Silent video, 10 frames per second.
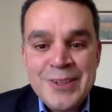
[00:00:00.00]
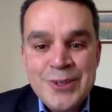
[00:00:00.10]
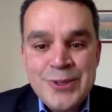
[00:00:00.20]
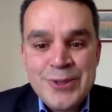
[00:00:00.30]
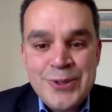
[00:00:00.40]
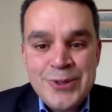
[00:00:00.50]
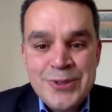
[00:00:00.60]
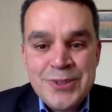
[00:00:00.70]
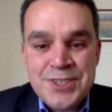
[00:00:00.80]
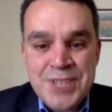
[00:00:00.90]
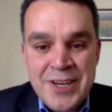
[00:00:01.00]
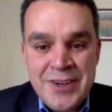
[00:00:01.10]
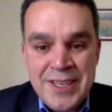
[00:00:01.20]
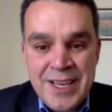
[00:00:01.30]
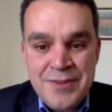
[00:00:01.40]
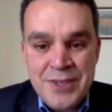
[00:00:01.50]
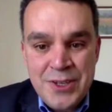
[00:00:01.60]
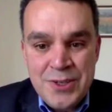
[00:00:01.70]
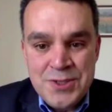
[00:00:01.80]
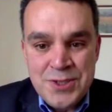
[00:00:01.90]
to share her
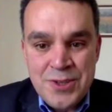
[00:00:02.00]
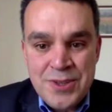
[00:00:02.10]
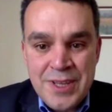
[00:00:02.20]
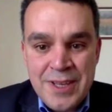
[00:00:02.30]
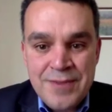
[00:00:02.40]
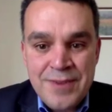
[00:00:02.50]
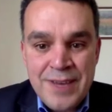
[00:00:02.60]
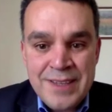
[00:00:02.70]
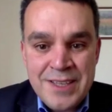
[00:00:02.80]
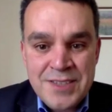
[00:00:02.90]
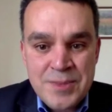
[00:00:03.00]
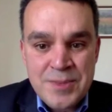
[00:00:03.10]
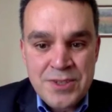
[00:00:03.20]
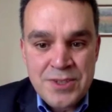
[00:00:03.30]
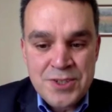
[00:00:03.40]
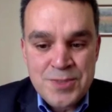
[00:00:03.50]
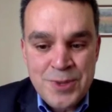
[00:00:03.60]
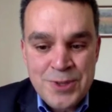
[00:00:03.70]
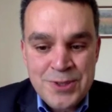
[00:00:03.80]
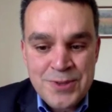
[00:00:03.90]
views on the findings from the Turkish
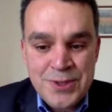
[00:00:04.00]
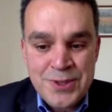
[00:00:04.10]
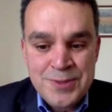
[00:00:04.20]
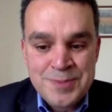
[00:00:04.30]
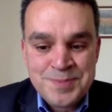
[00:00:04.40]
point of view.